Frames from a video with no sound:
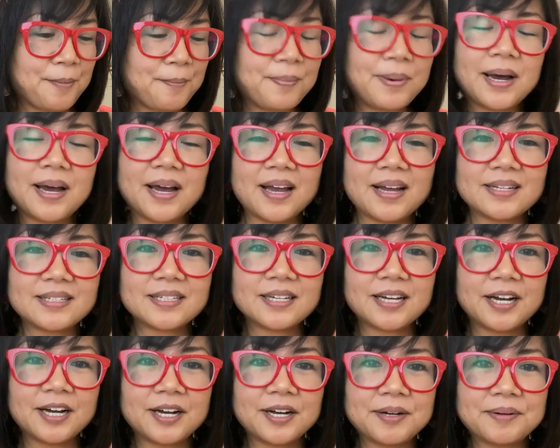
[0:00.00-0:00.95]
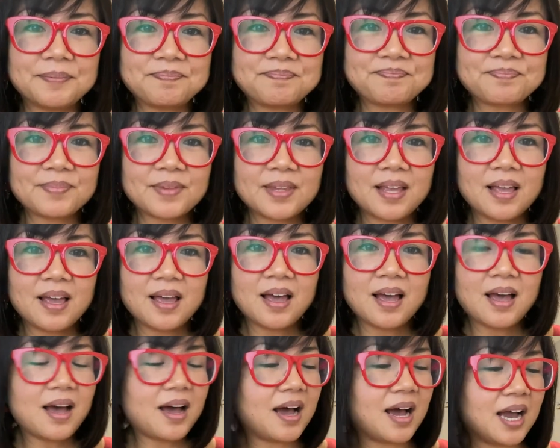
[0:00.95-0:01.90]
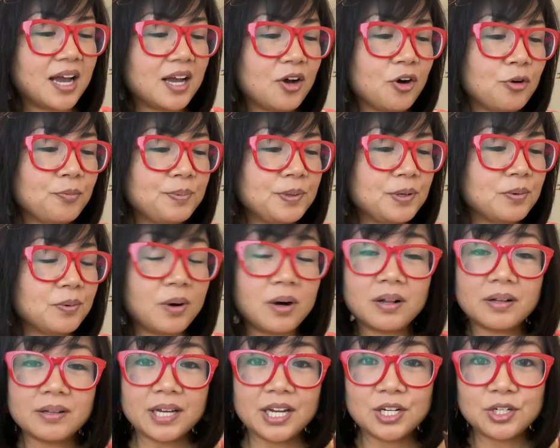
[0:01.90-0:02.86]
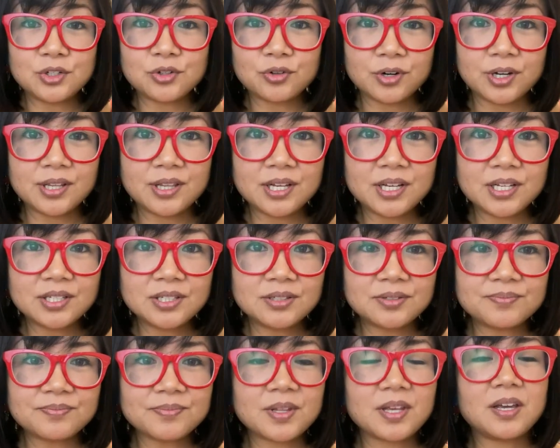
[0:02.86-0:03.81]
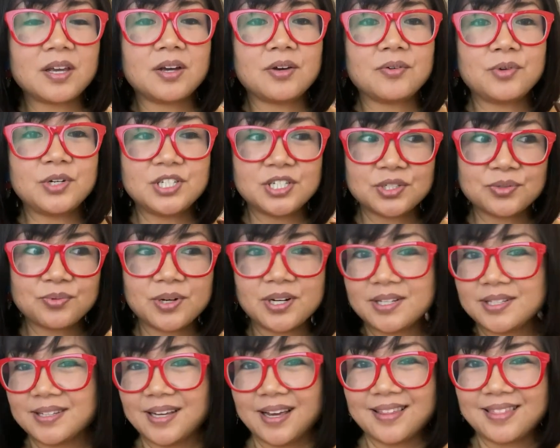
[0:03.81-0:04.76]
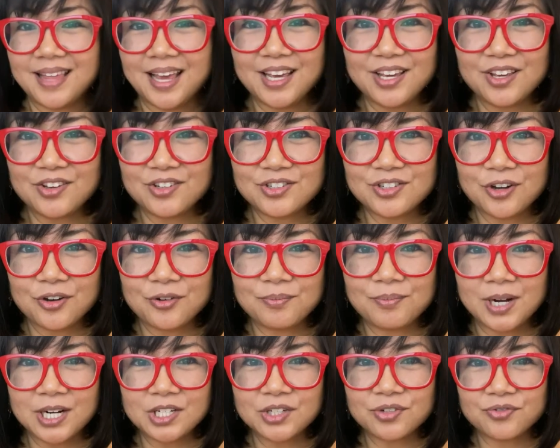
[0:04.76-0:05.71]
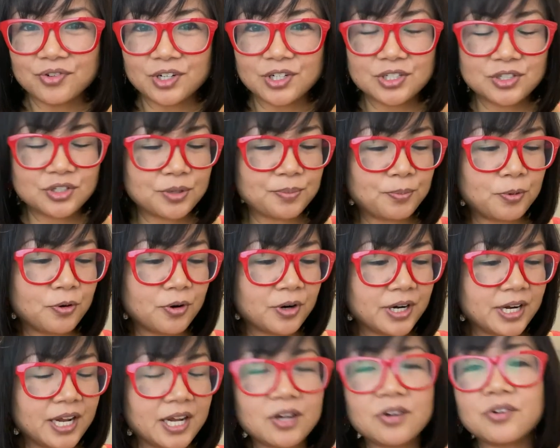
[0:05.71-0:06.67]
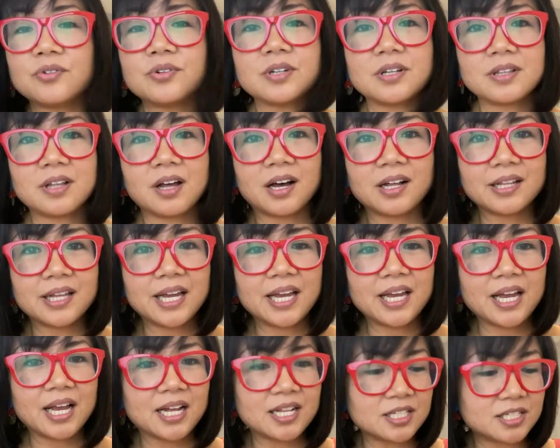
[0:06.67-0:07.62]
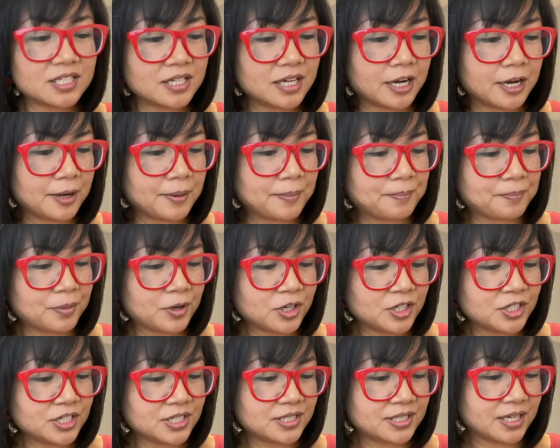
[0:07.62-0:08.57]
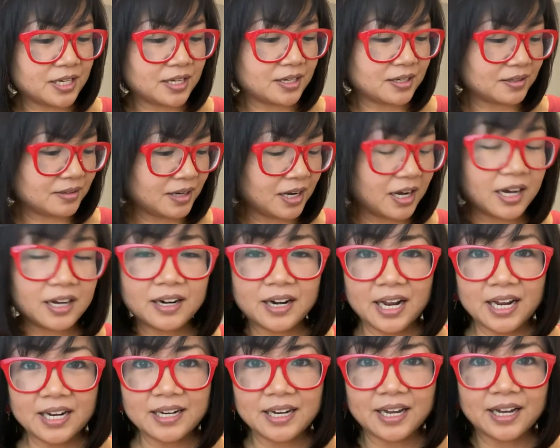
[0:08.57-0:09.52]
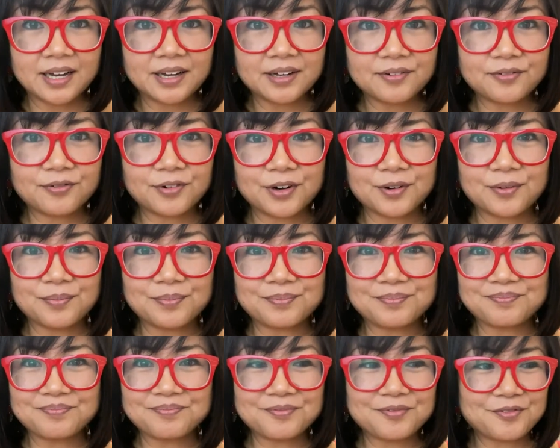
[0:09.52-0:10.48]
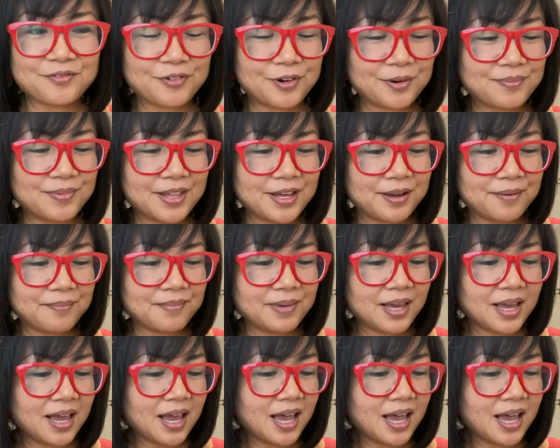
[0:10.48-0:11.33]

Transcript: But um, I hope you all enjoy this. We just want to say thank you so much for supporting Oodaalolly and um, purchasing Harana from from them.